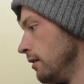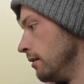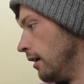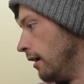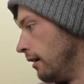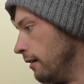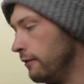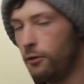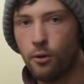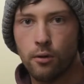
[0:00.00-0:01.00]

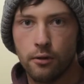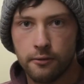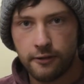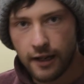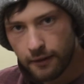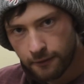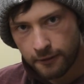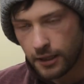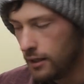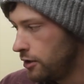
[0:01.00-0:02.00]
4 or 5
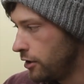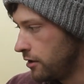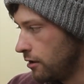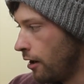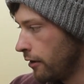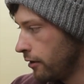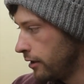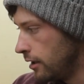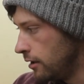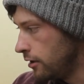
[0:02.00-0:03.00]
inches longer
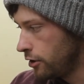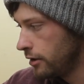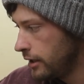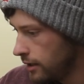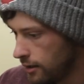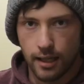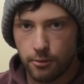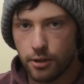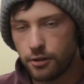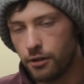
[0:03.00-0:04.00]
than initially. I
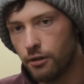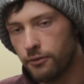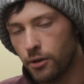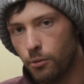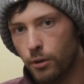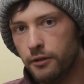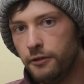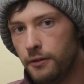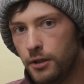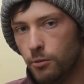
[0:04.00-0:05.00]
wanted to go for a
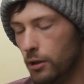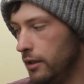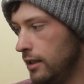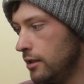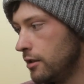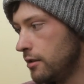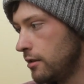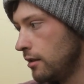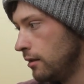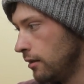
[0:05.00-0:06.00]
151
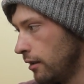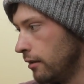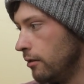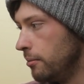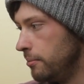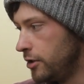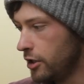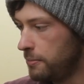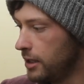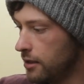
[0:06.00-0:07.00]
inches tunnel
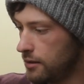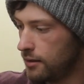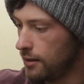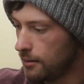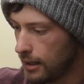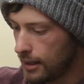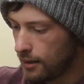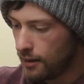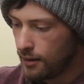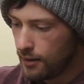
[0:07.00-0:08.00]
just because
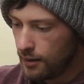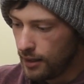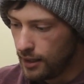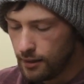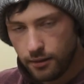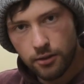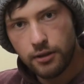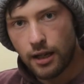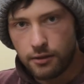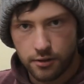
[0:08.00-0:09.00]
in
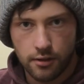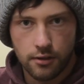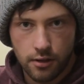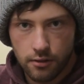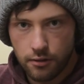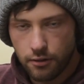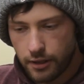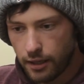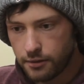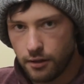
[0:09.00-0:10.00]
2002,
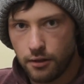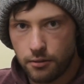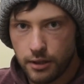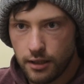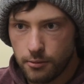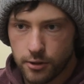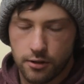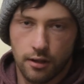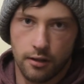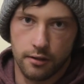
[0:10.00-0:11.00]
2003 it was
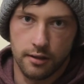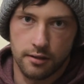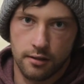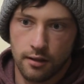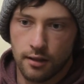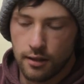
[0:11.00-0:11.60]
the longest